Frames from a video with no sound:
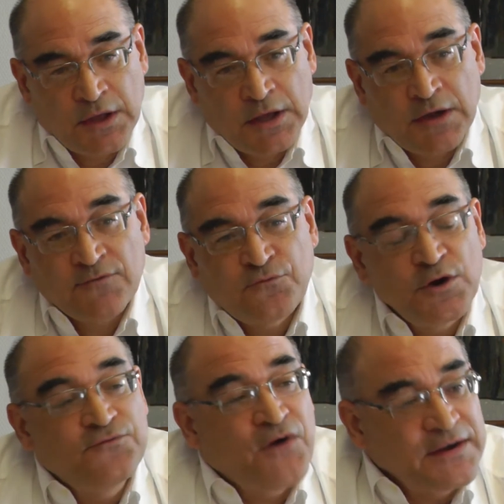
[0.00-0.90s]
The
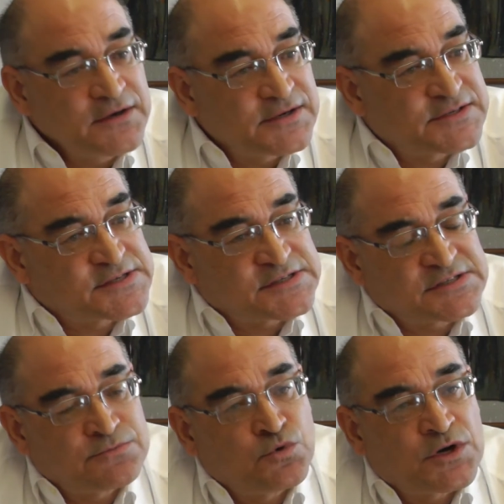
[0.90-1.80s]
fully funded
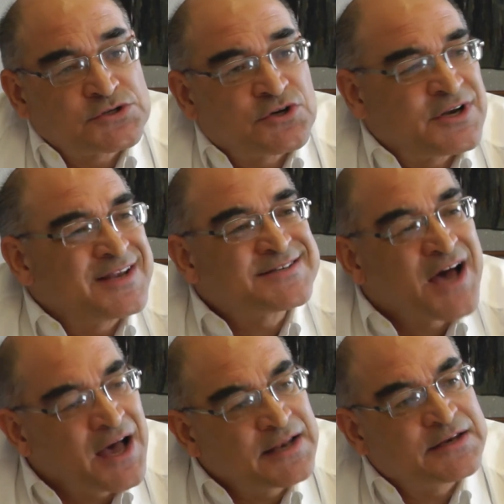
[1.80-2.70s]
system works on an
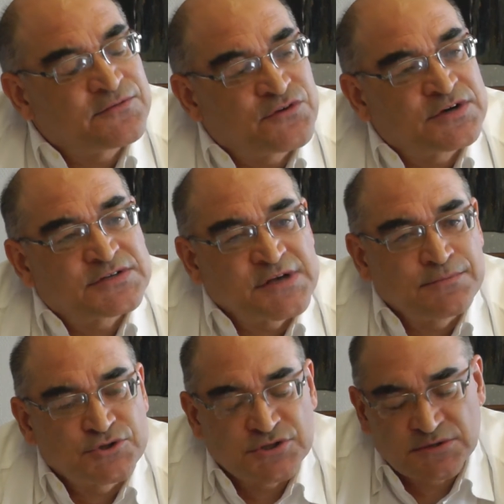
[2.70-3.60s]
entirely different
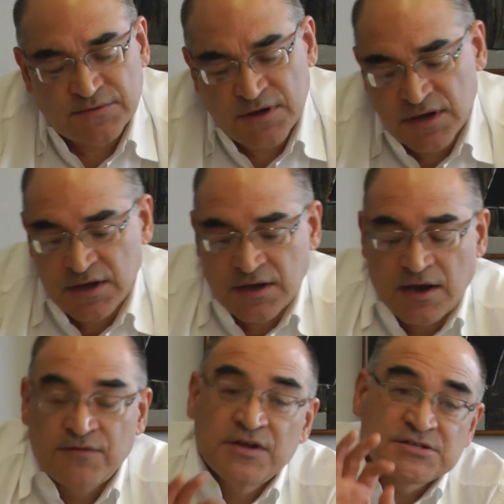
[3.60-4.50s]
assumption,
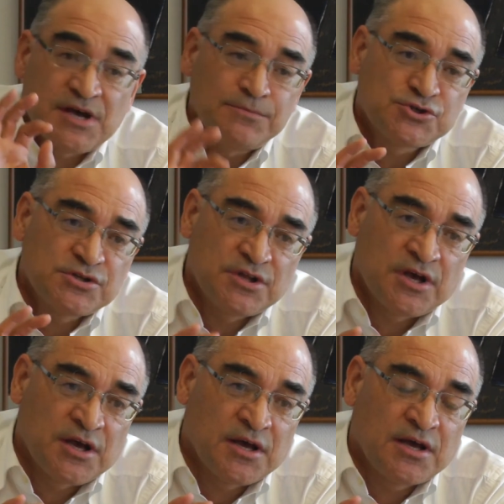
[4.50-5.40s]
and the
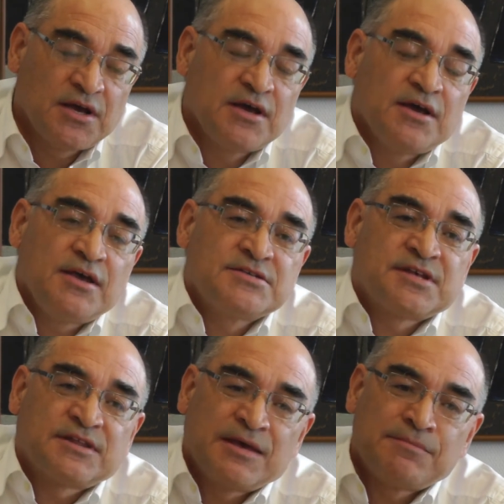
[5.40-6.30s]
assumption there
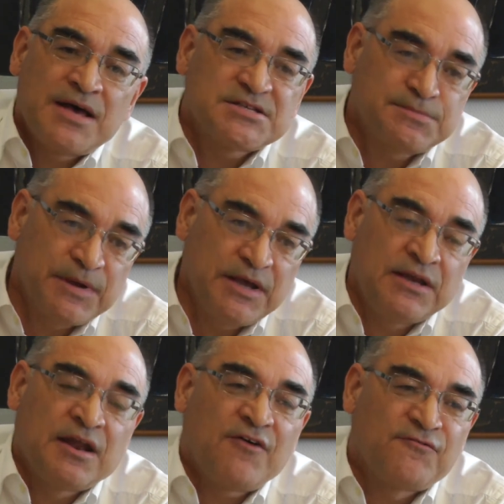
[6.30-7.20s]
is that there must
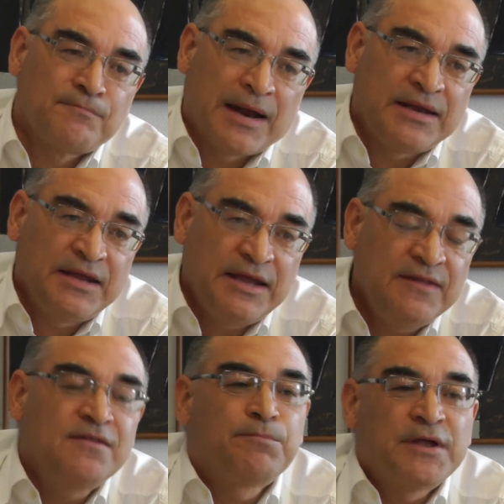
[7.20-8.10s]
be enough
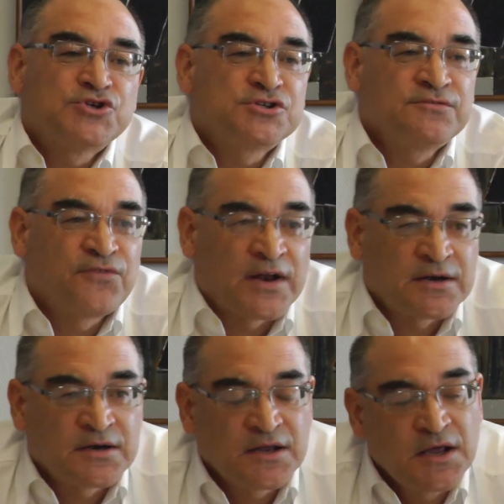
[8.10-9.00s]
money in the pension
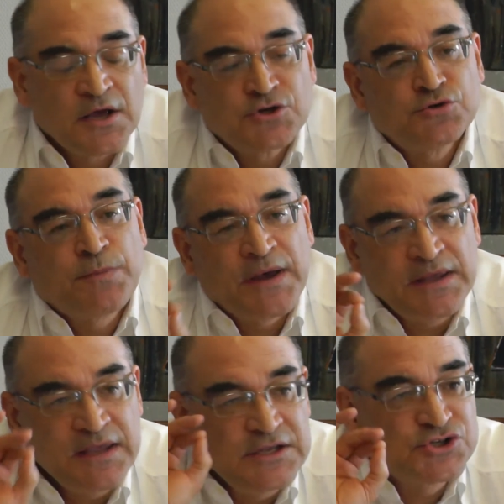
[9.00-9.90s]
fund to
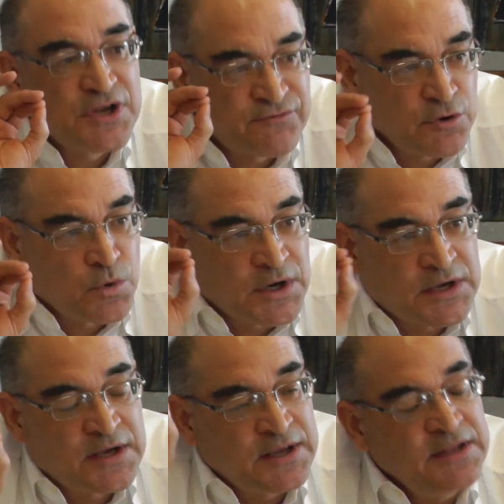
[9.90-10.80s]
pay each and every
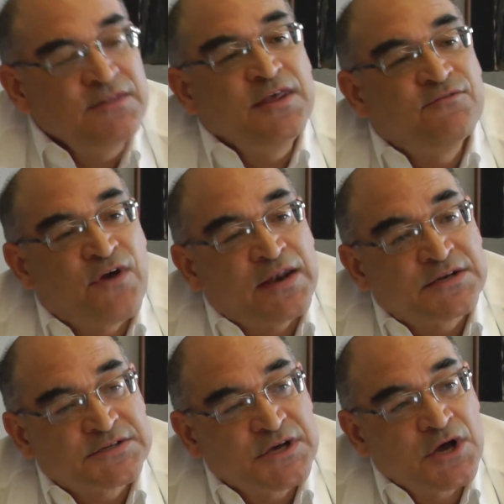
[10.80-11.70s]
worker in the
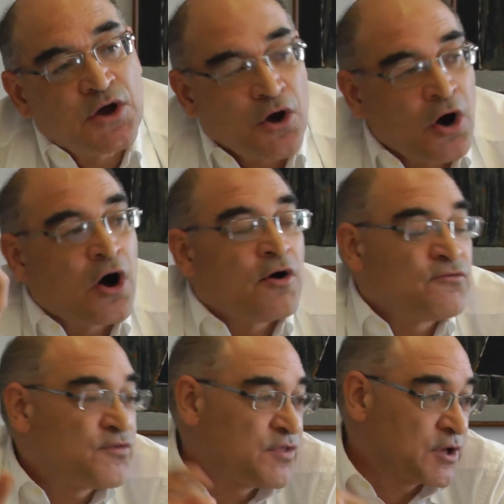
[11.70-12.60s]
event
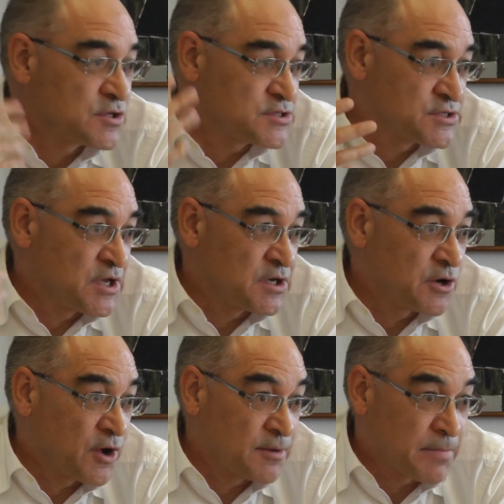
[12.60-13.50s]
of the
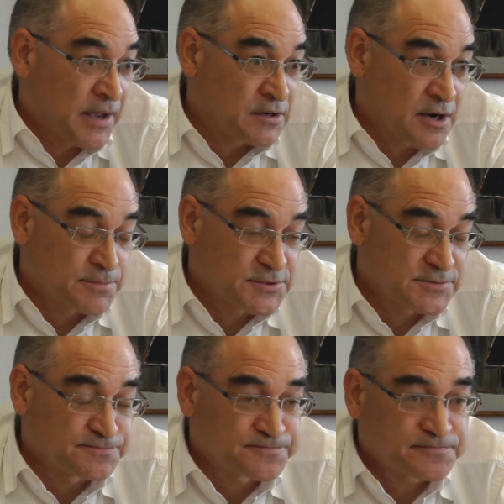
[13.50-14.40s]
concern going
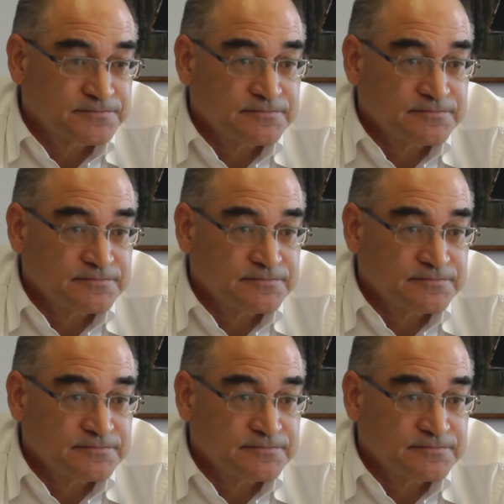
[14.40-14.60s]
bankrupt.